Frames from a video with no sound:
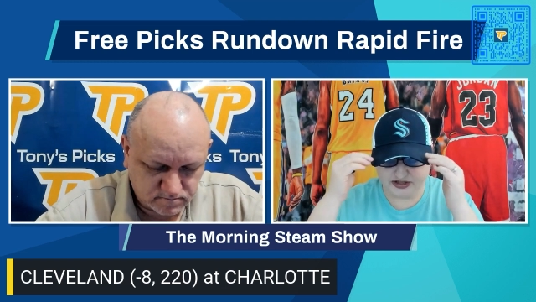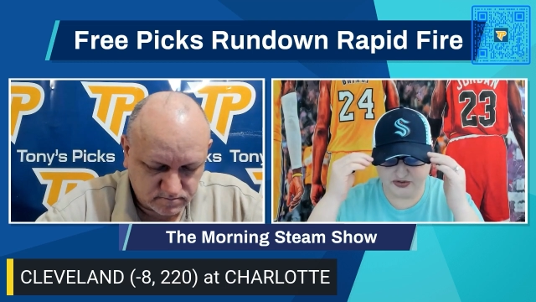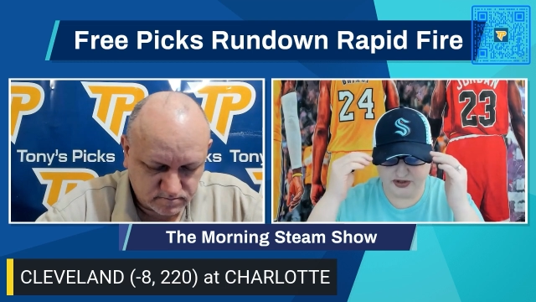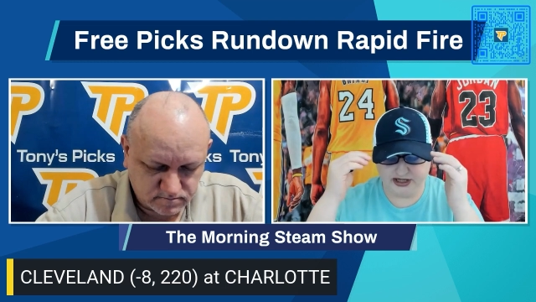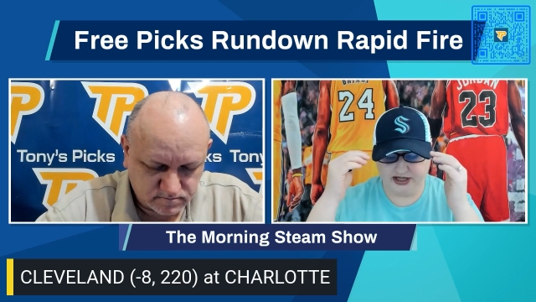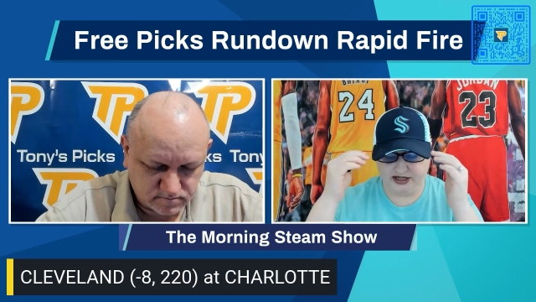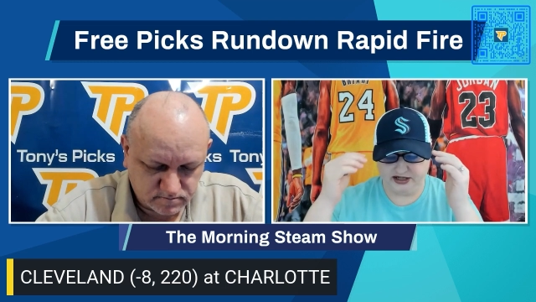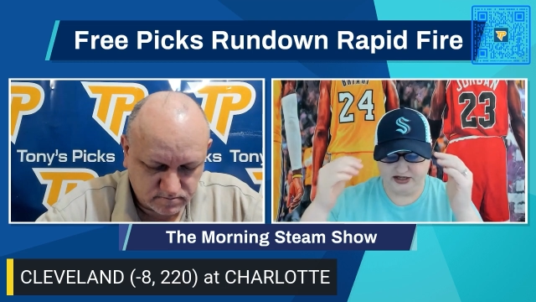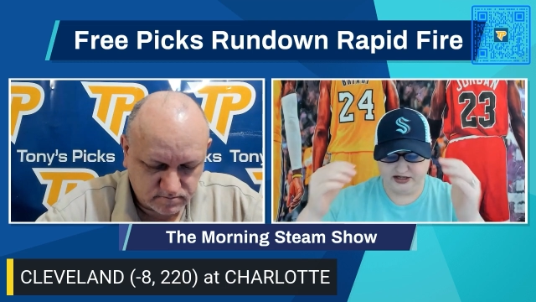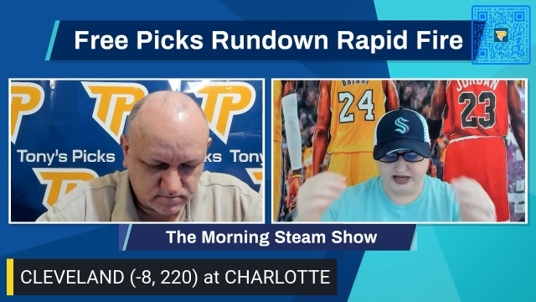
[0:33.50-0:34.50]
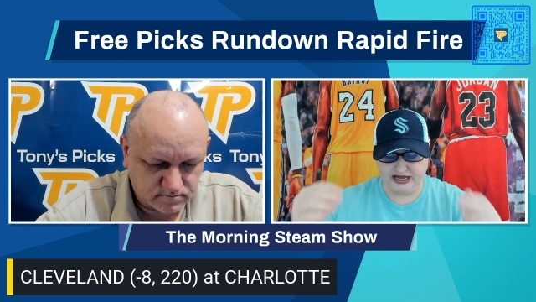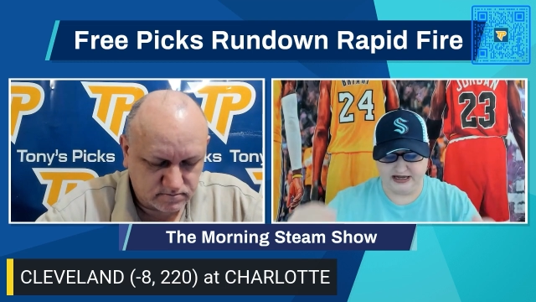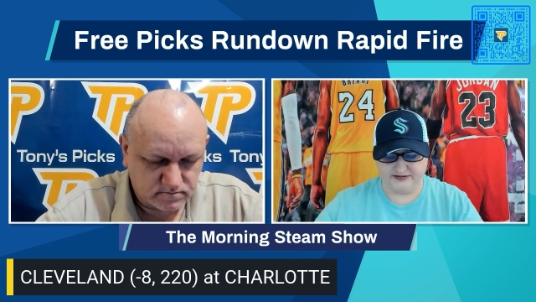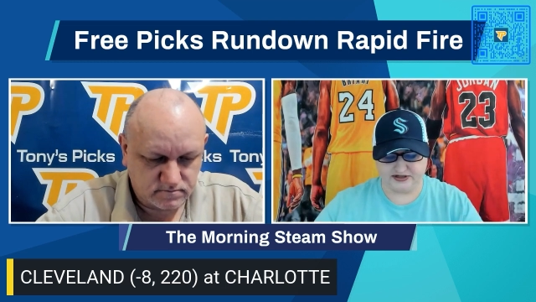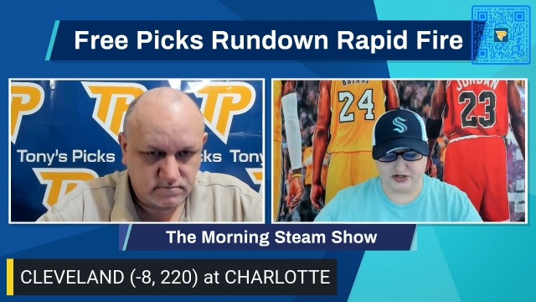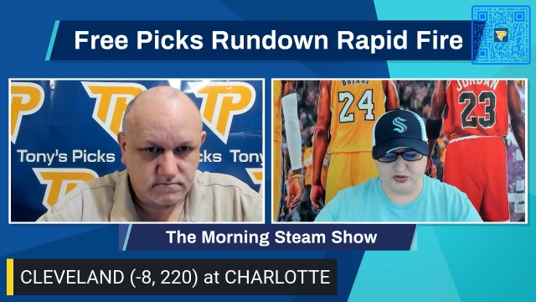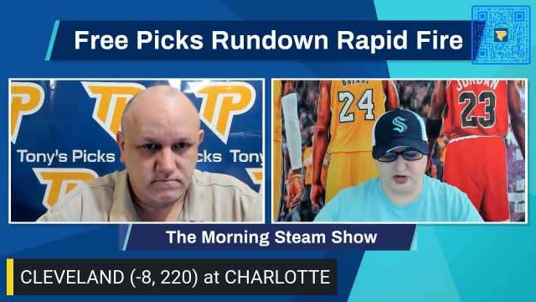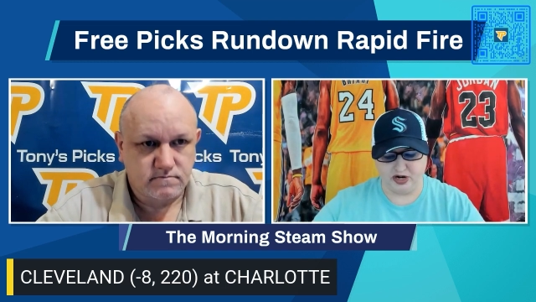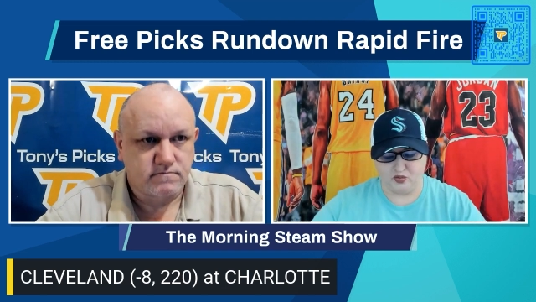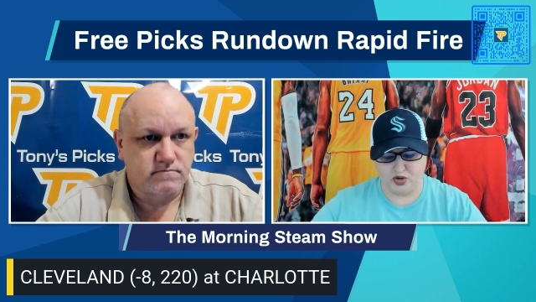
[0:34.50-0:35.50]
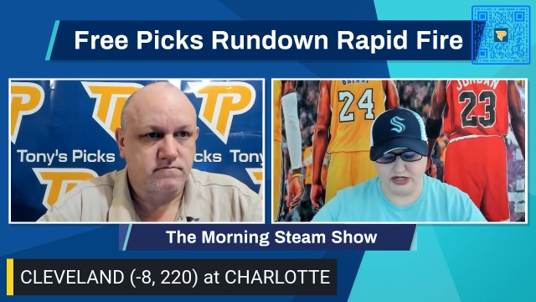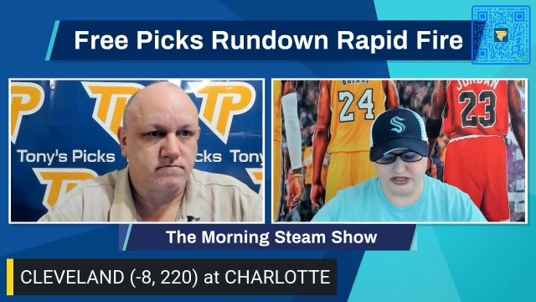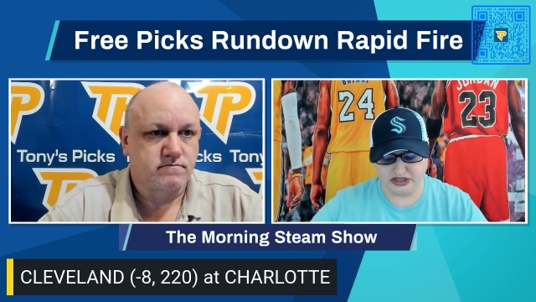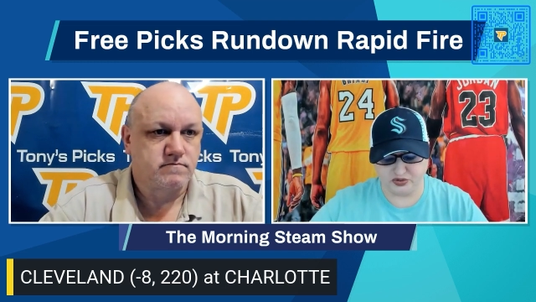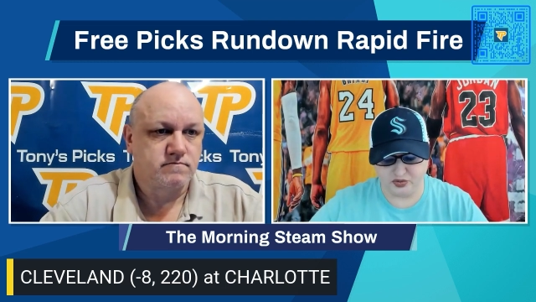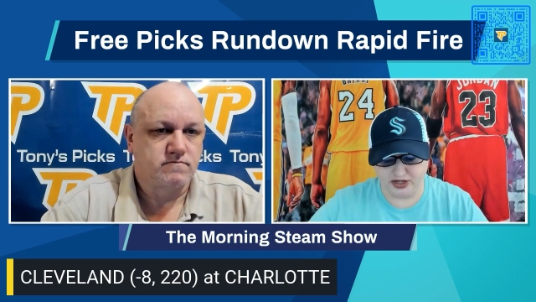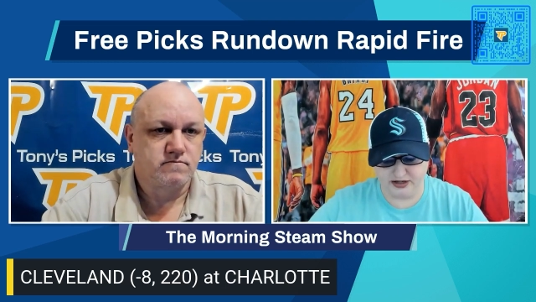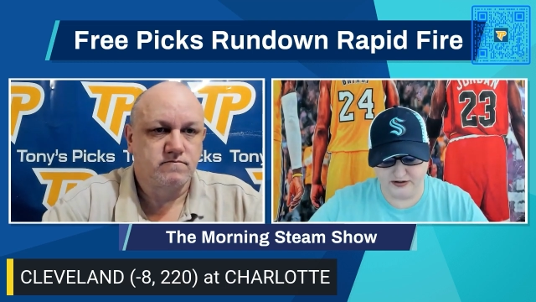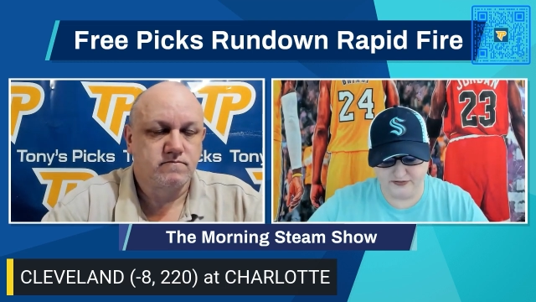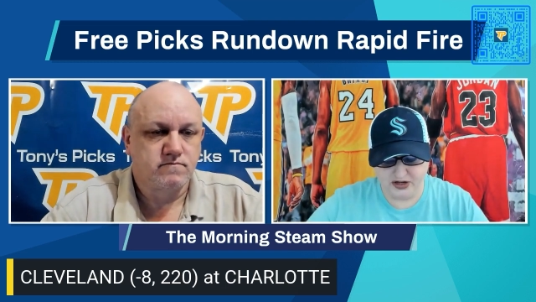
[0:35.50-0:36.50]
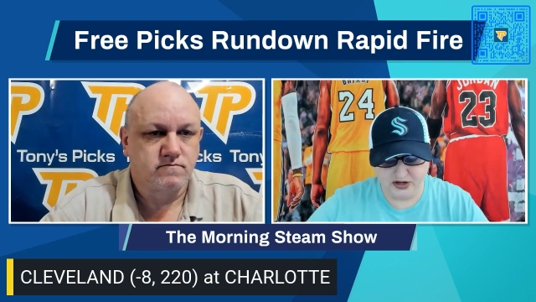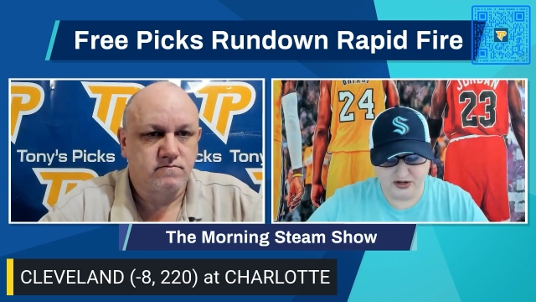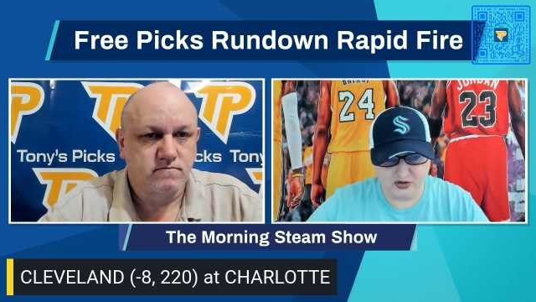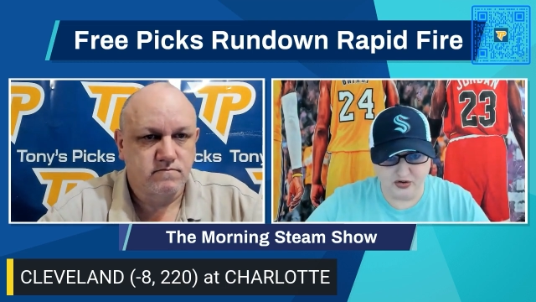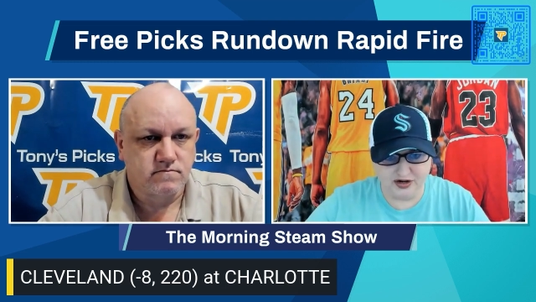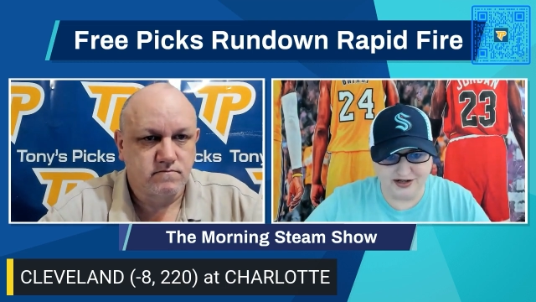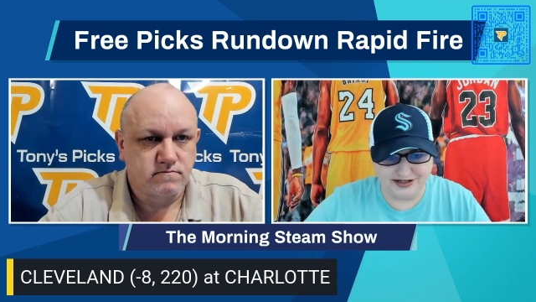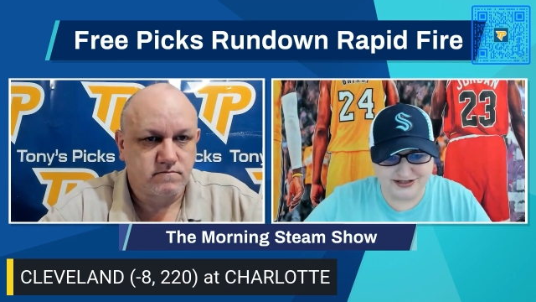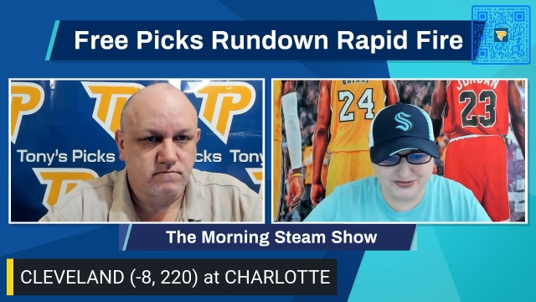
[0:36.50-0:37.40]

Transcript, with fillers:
Speaker 1: three. Cavs scoring 112. Hornets